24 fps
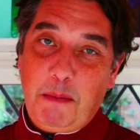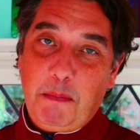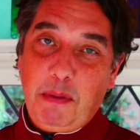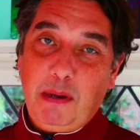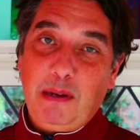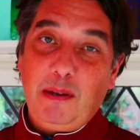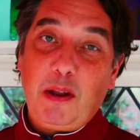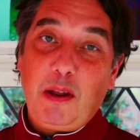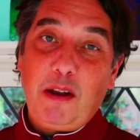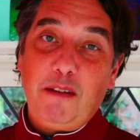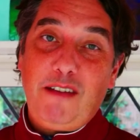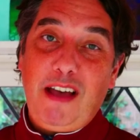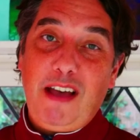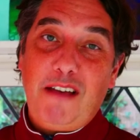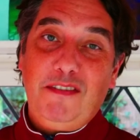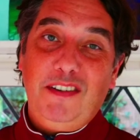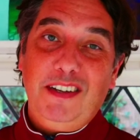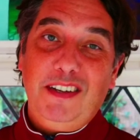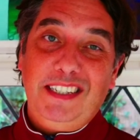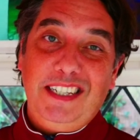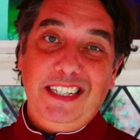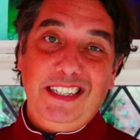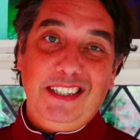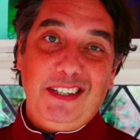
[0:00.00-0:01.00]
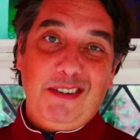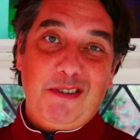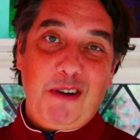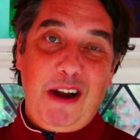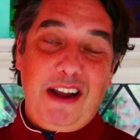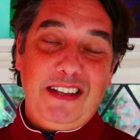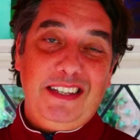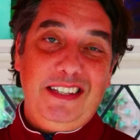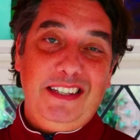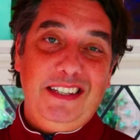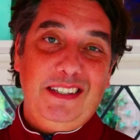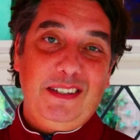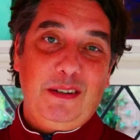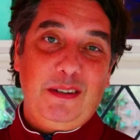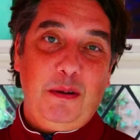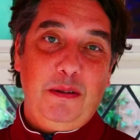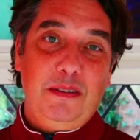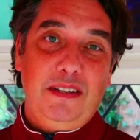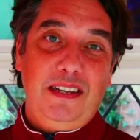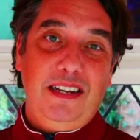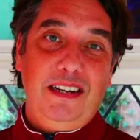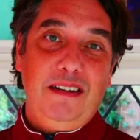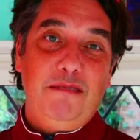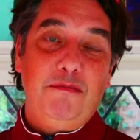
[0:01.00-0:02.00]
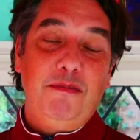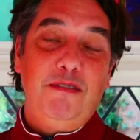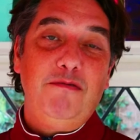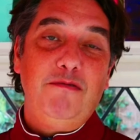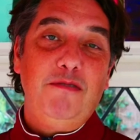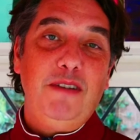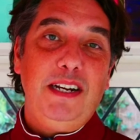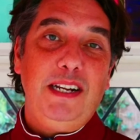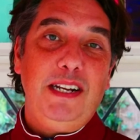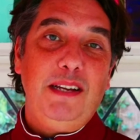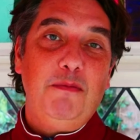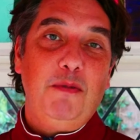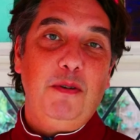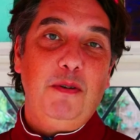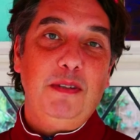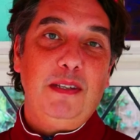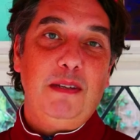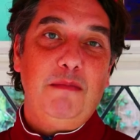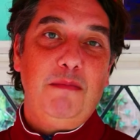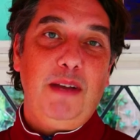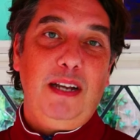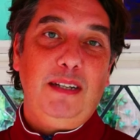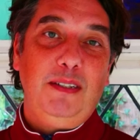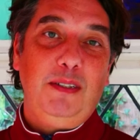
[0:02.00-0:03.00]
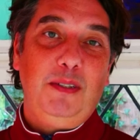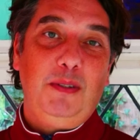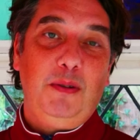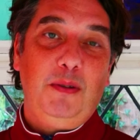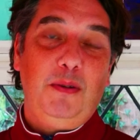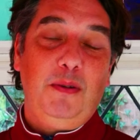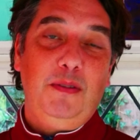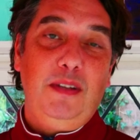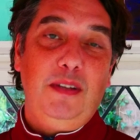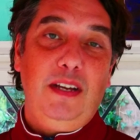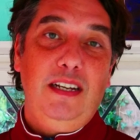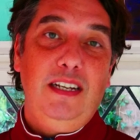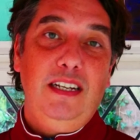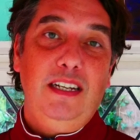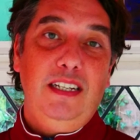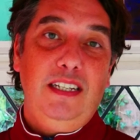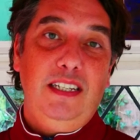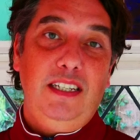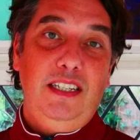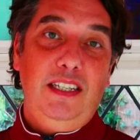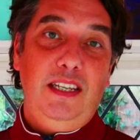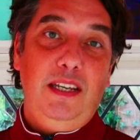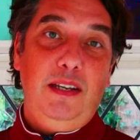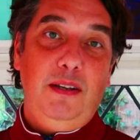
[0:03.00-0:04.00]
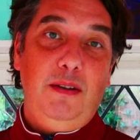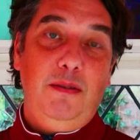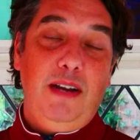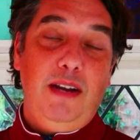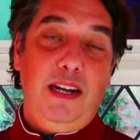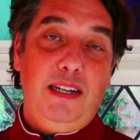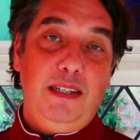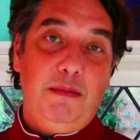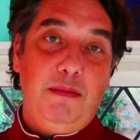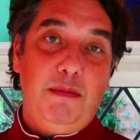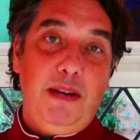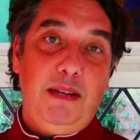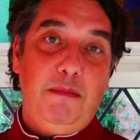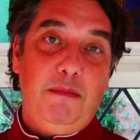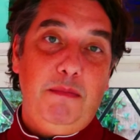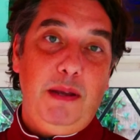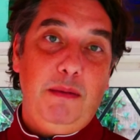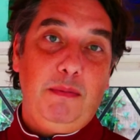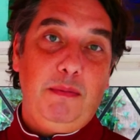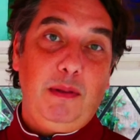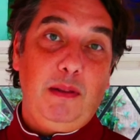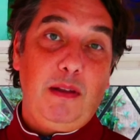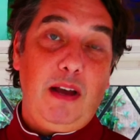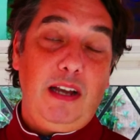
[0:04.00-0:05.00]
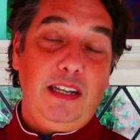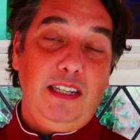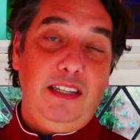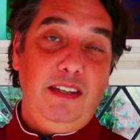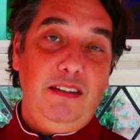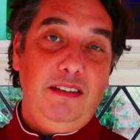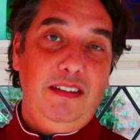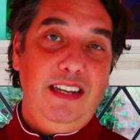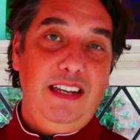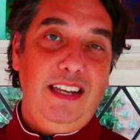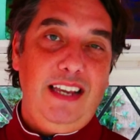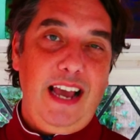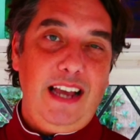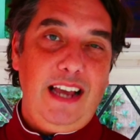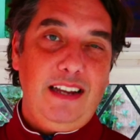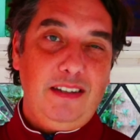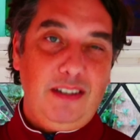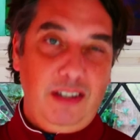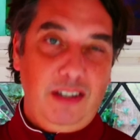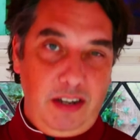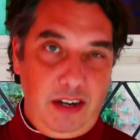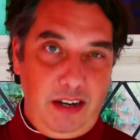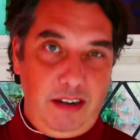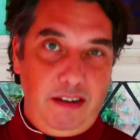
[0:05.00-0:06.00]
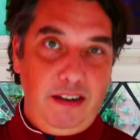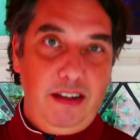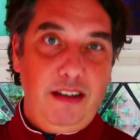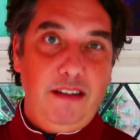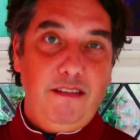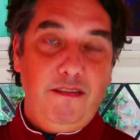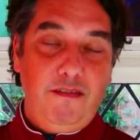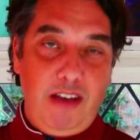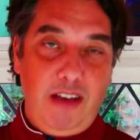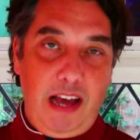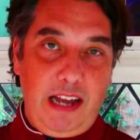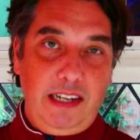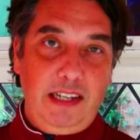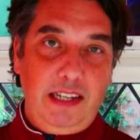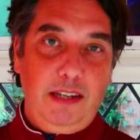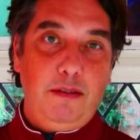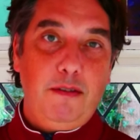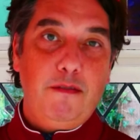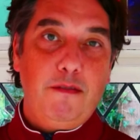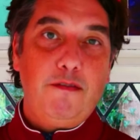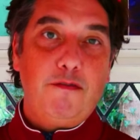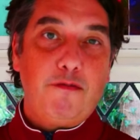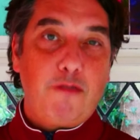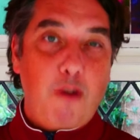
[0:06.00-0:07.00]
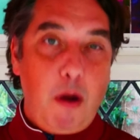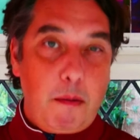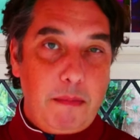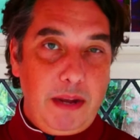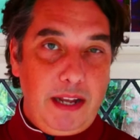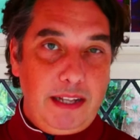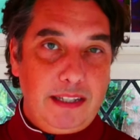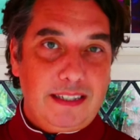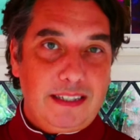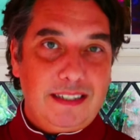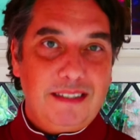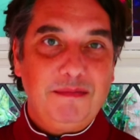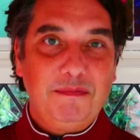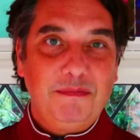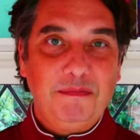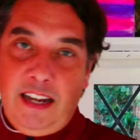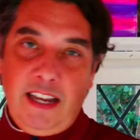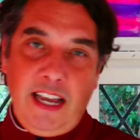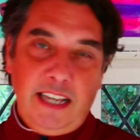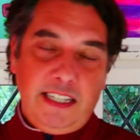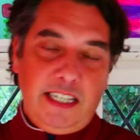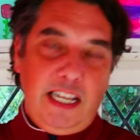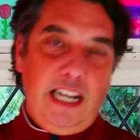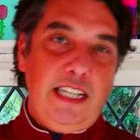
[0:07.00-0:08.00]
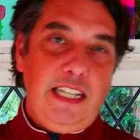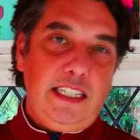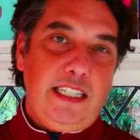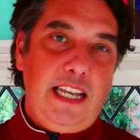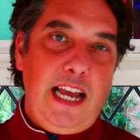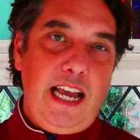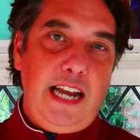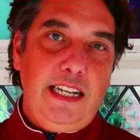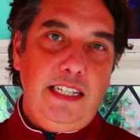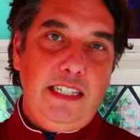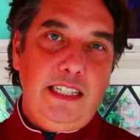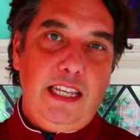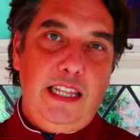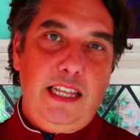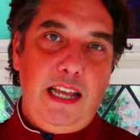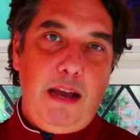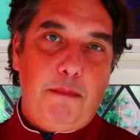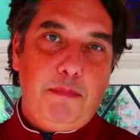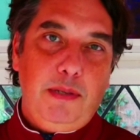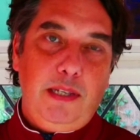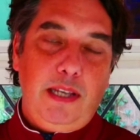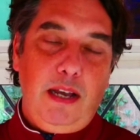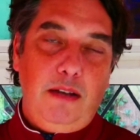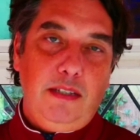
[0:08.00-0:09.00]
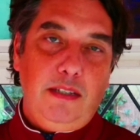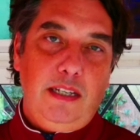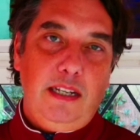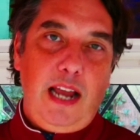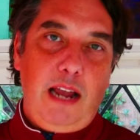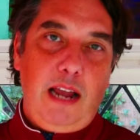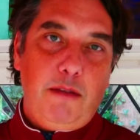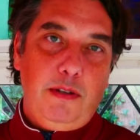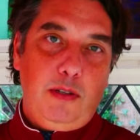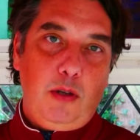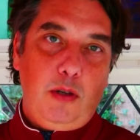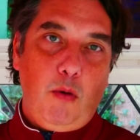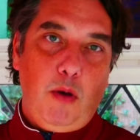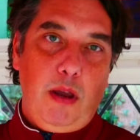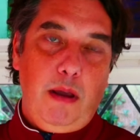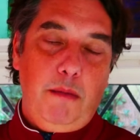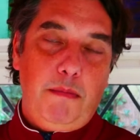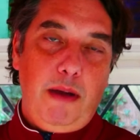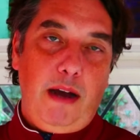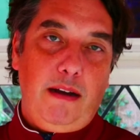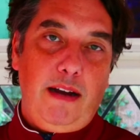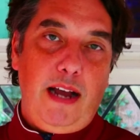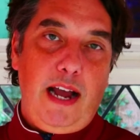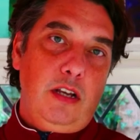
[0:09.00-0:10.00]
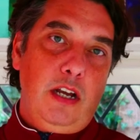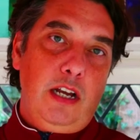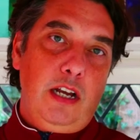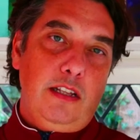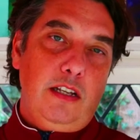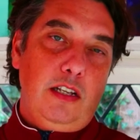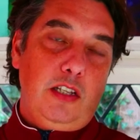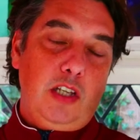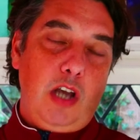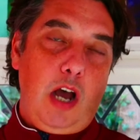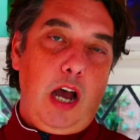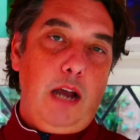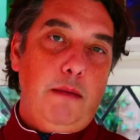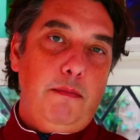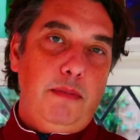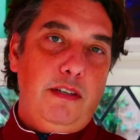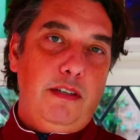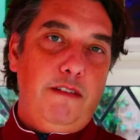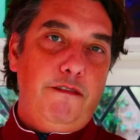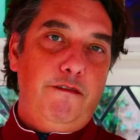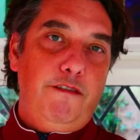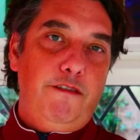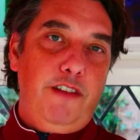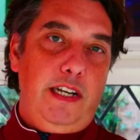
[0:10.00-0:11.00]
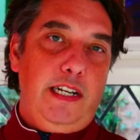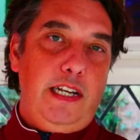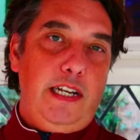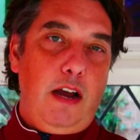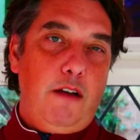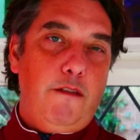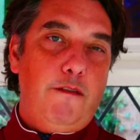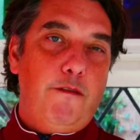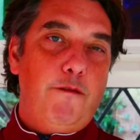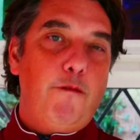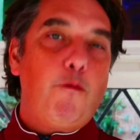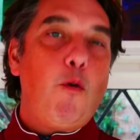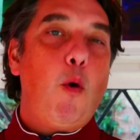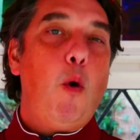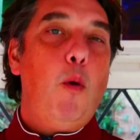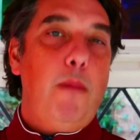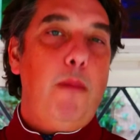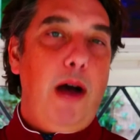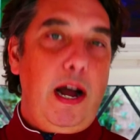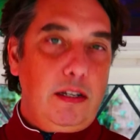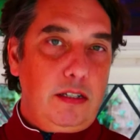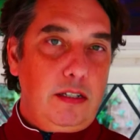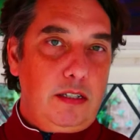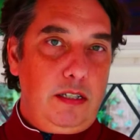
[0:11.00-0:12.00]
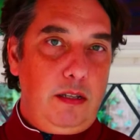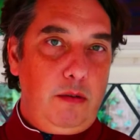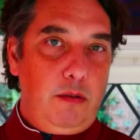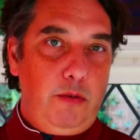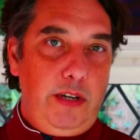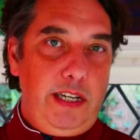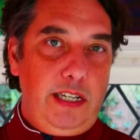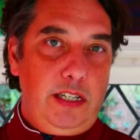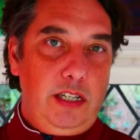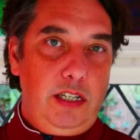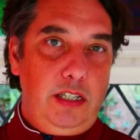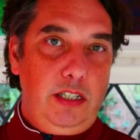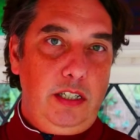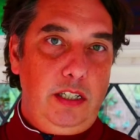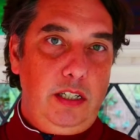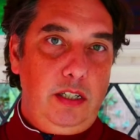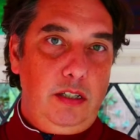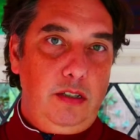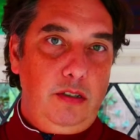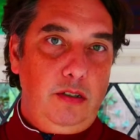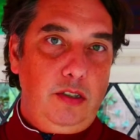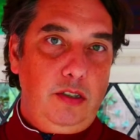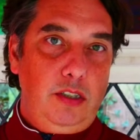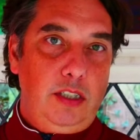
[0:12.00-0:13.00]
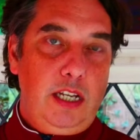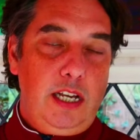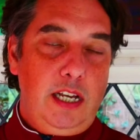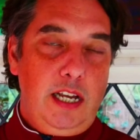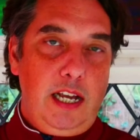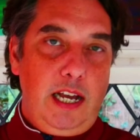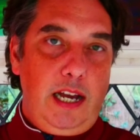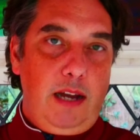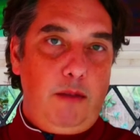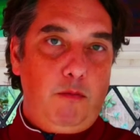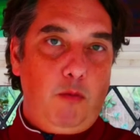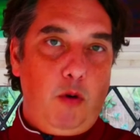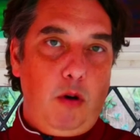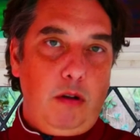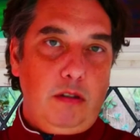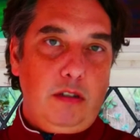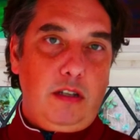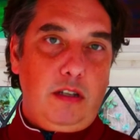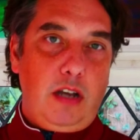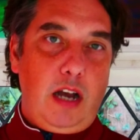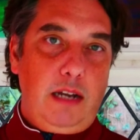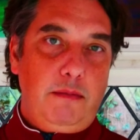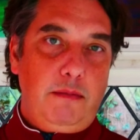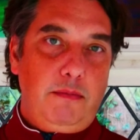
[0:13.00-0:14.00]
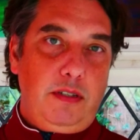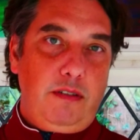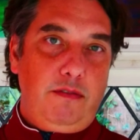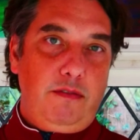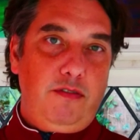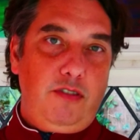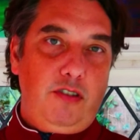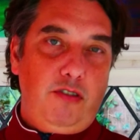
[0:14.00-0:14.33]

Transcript: We put a lot of effort into creating this content and we really want to make sure that you and as many people like you can get good value from it. Okay, so let's get into the episode. Today we're talking about the types of video formats that we can use and what types of